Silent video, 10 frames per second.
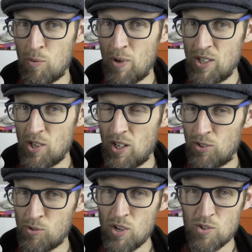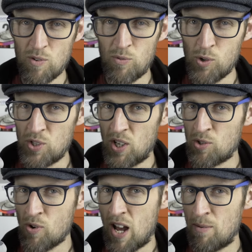one weighs in at
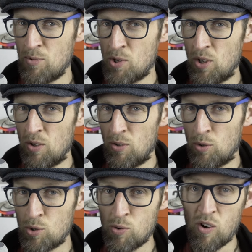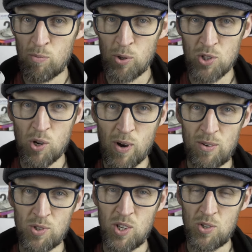346 grams, or 12.2
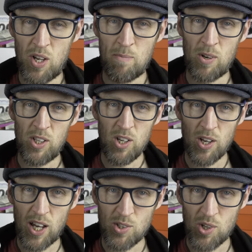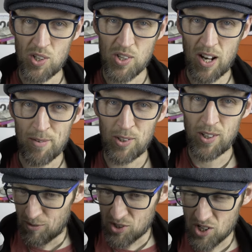ounces in my UK size 11,
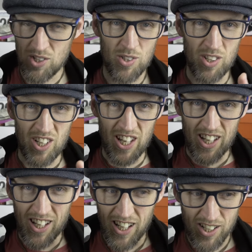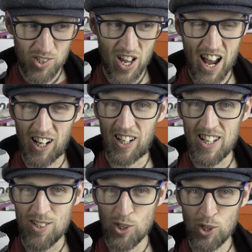which is
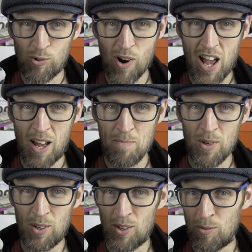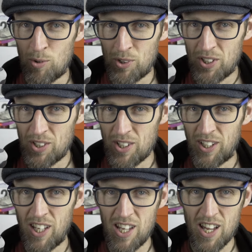exactly to the gram what the
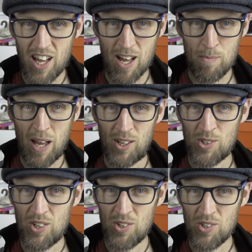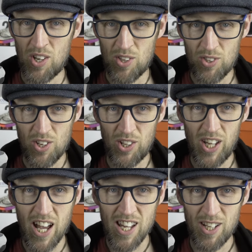Nike AIR PEGASUS
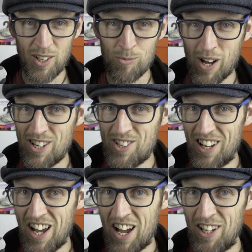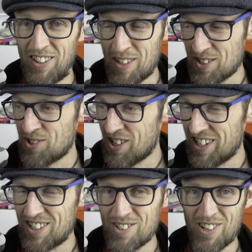38 weighs in at in that
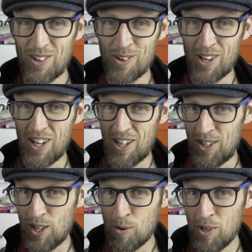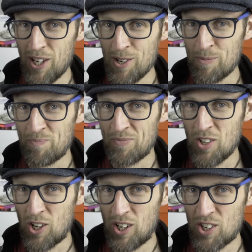size. So there we go.
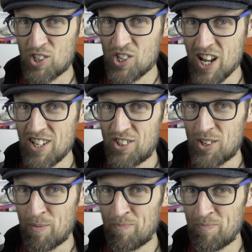Not a lot has changed.